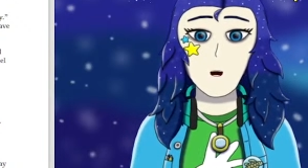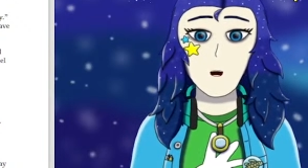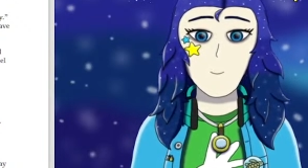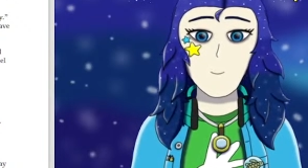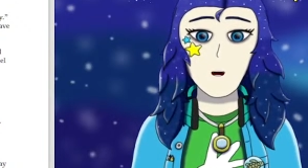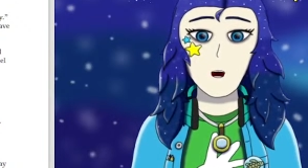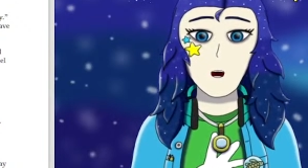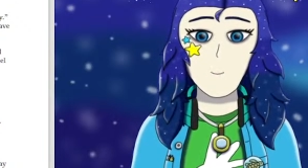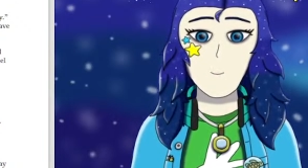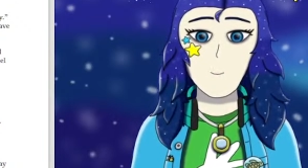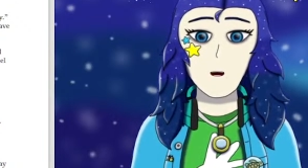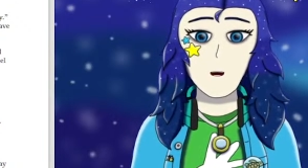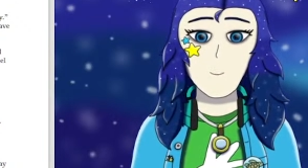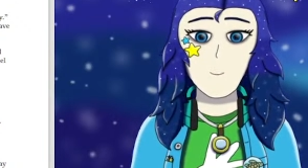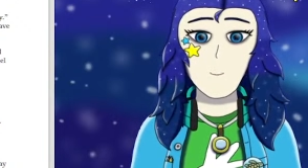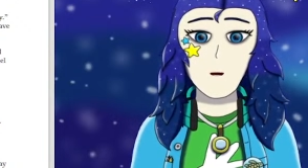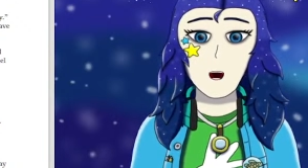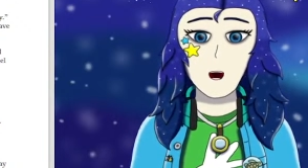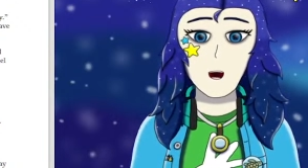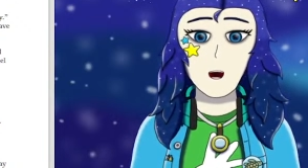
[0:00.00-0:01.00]
public
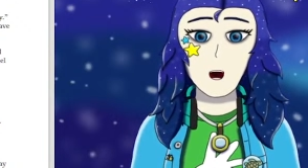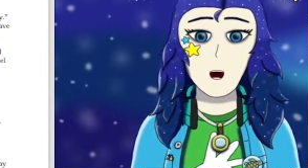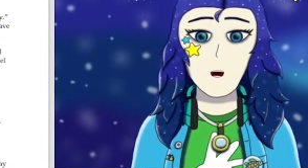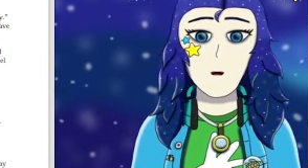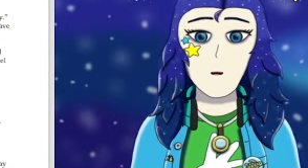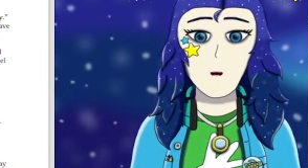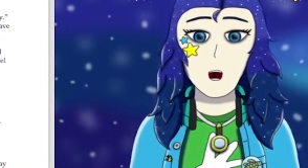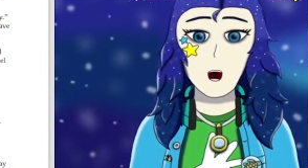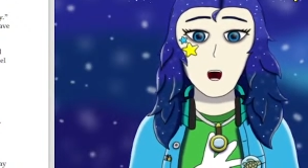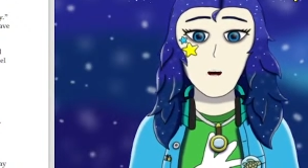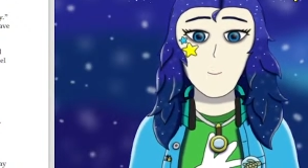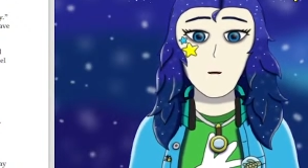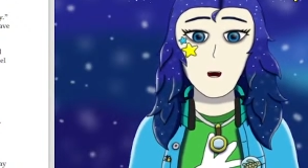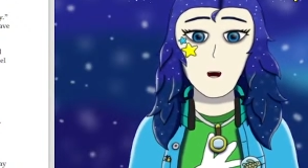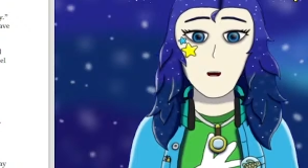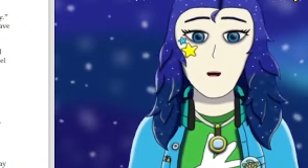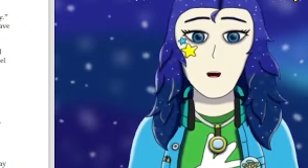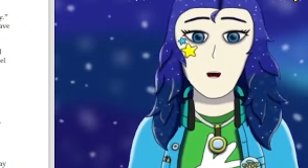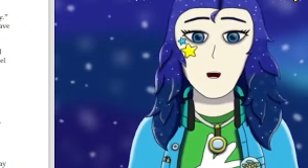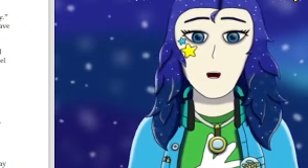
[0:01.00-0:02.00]
speaking, whatever,
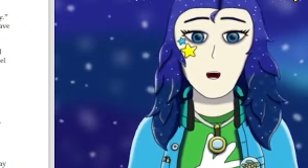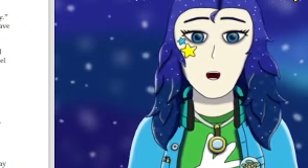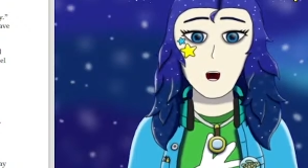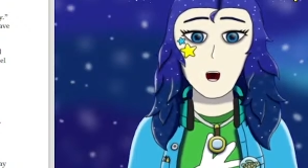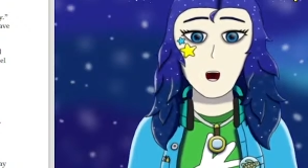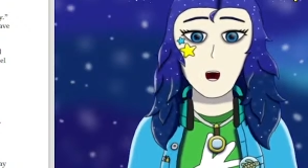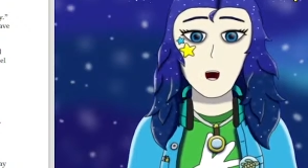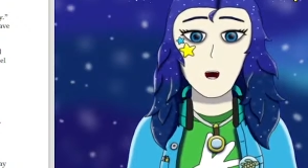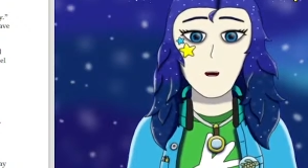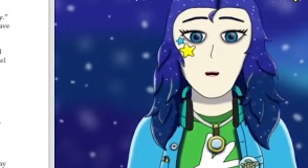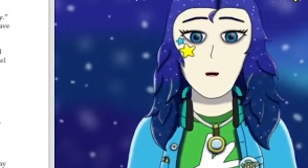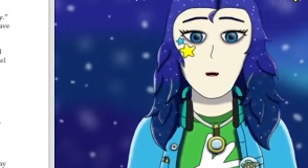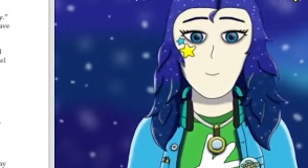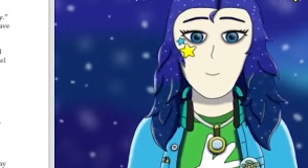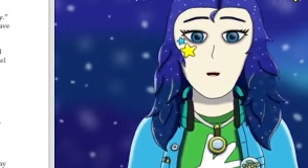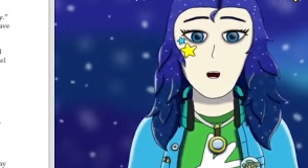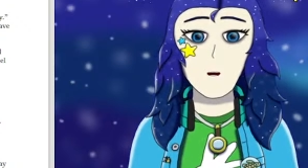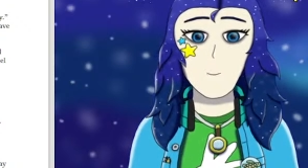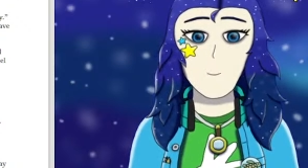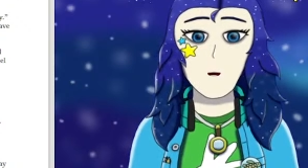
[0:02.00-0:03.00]
and I saw my
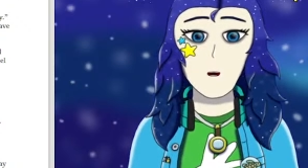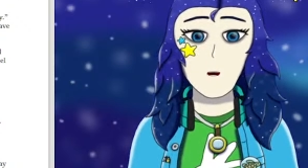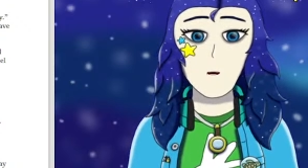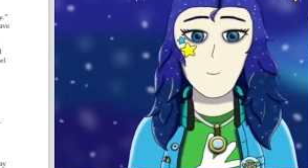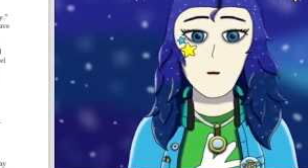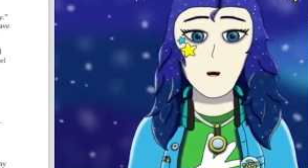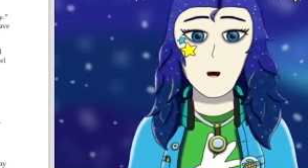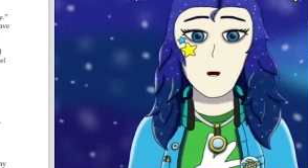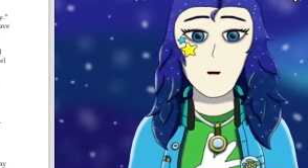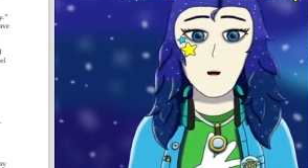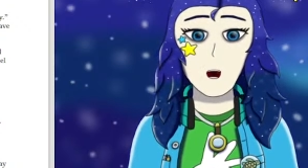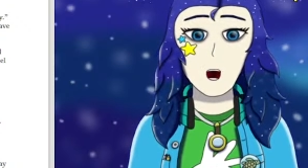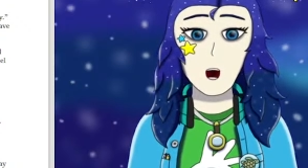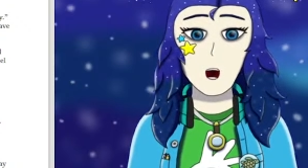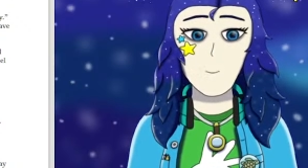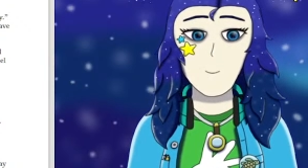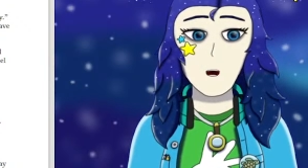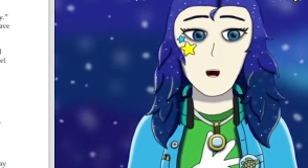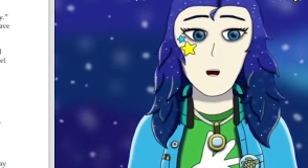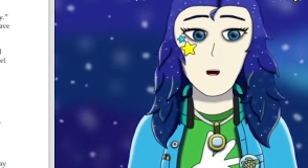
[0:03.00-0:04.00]
opponent was doing
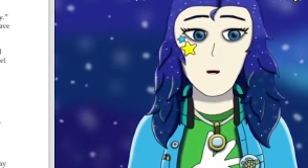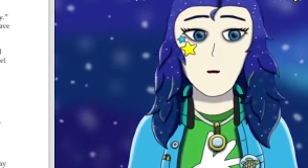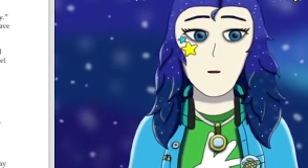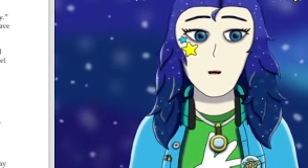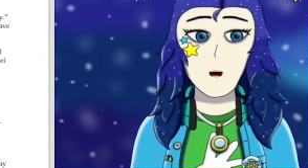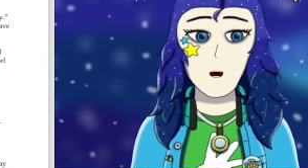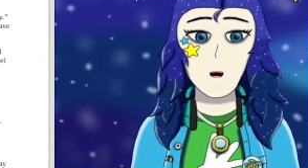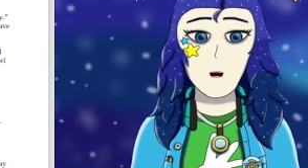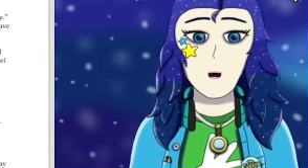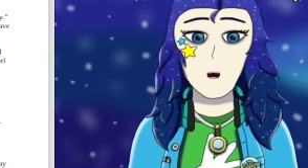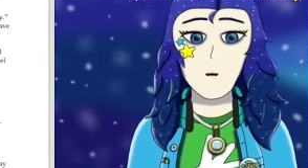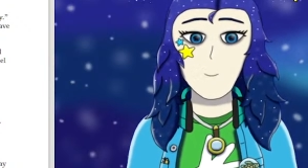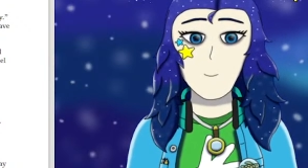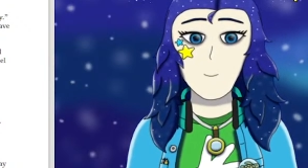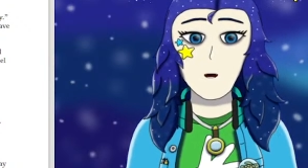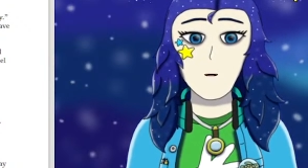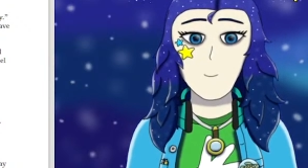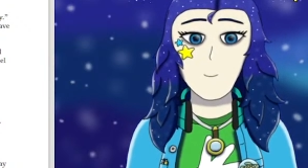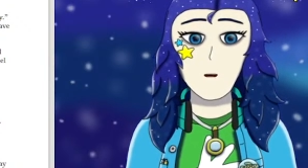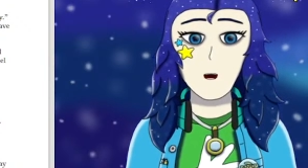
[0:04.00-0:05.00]
absolutely no
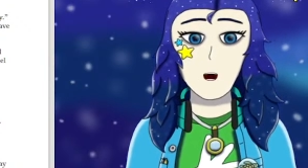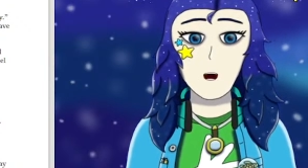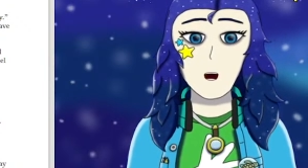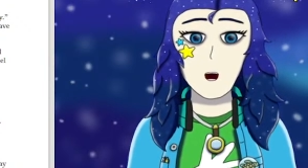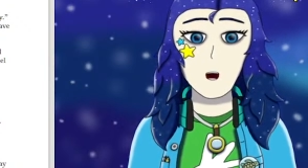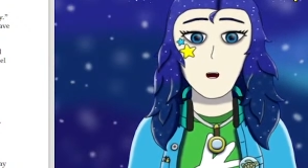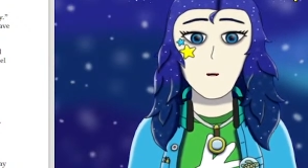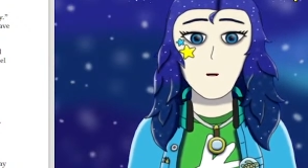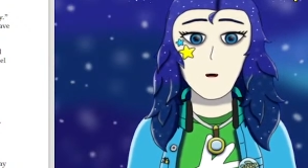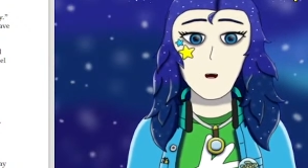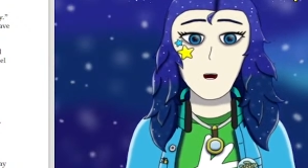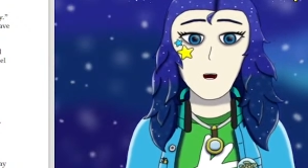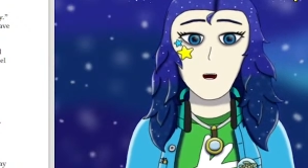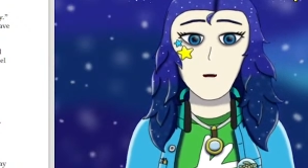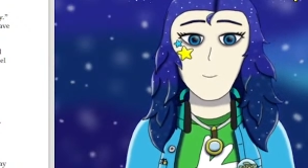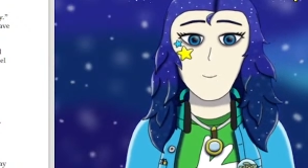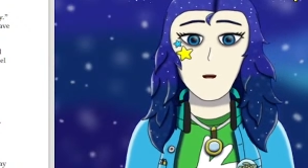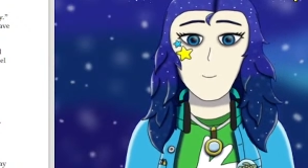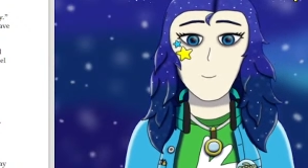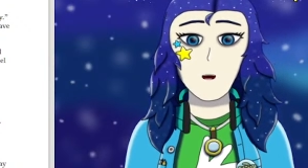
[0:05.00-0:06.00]
preparation
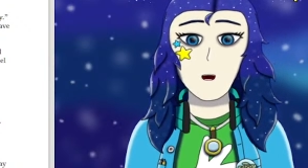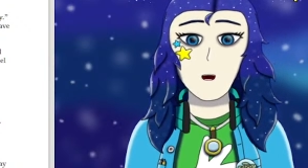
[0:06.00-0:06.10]
whatsoever,